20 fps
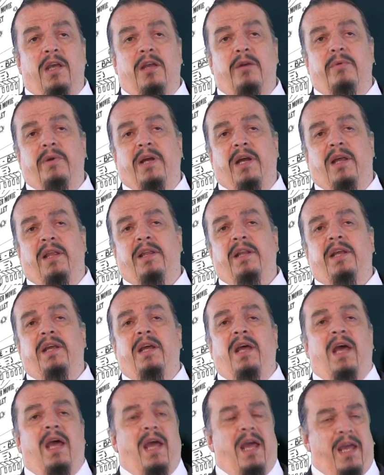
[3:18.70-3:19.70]
In
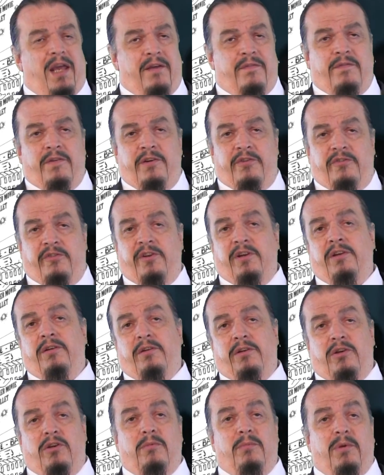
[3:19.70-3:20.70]
reality, every
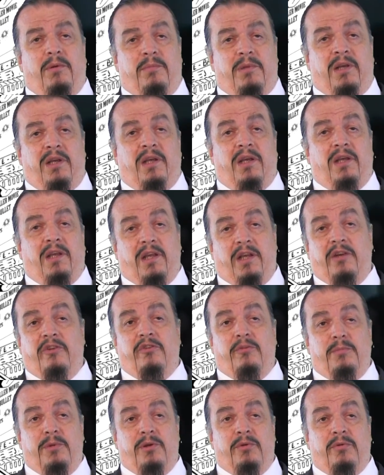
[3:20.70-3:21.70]
single human being
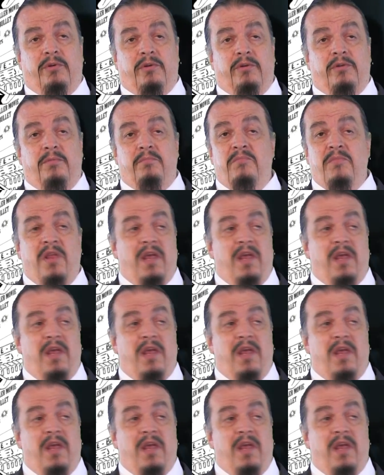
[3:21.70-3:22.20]
is a mutant.